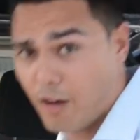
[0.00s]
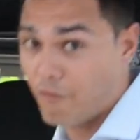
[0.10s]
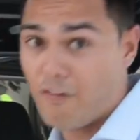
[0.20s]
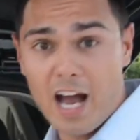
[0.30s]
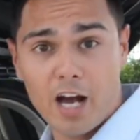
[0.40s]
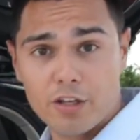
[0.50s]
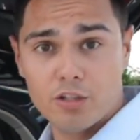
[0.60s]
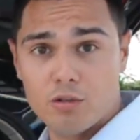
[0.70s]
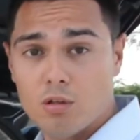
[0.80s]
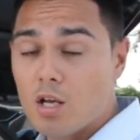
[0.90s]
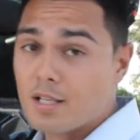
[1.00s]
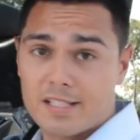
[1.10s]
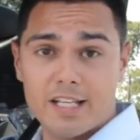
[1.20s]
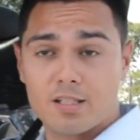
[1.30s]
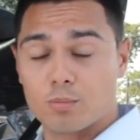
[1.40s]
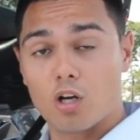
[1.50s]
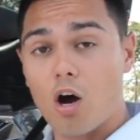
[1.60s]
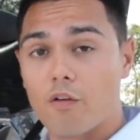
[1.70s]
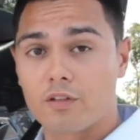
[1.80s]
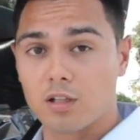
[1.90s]
of value, say some
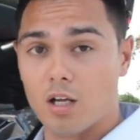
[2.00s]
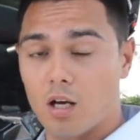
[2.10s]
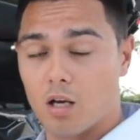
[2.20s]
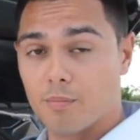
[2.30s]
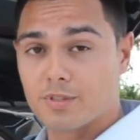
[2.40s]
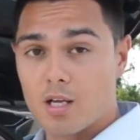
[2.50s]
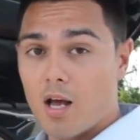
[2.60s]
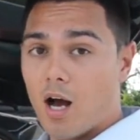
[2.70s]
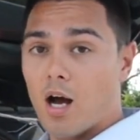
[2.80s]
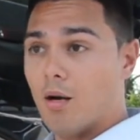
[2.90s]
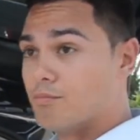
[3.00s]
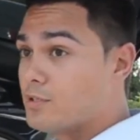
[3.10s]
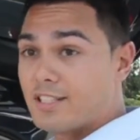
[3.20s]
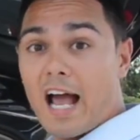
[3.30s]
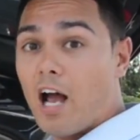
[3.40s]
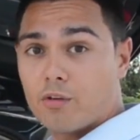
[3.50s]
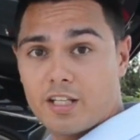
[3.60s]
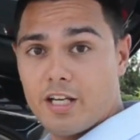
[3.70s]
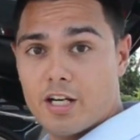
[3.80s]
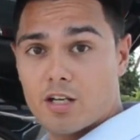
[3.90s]
golf clubs, child
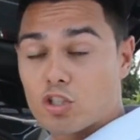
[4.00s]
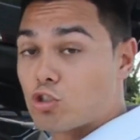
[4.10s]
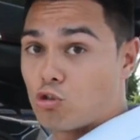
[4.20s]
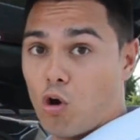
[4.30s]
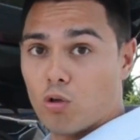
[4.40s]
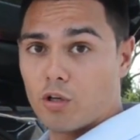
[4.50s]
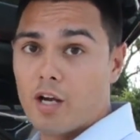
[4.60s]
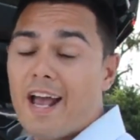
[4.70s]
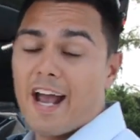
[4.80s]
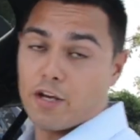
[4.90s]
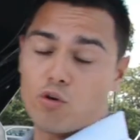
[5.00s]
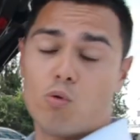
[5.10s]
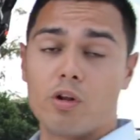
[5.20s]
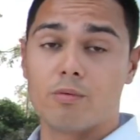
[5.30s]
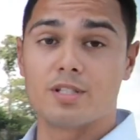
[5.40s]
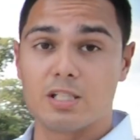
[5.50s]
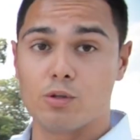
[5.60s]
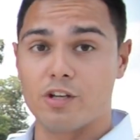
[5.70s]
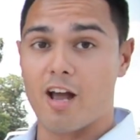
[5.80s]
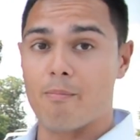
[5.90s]
gear, stroller, and you don't want anyone to see
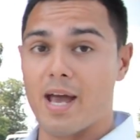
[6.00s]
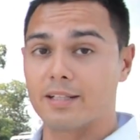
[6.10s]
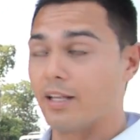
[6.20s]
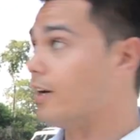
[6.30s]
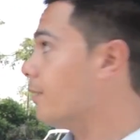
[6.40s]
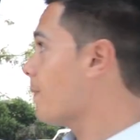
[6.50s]
what you have back there.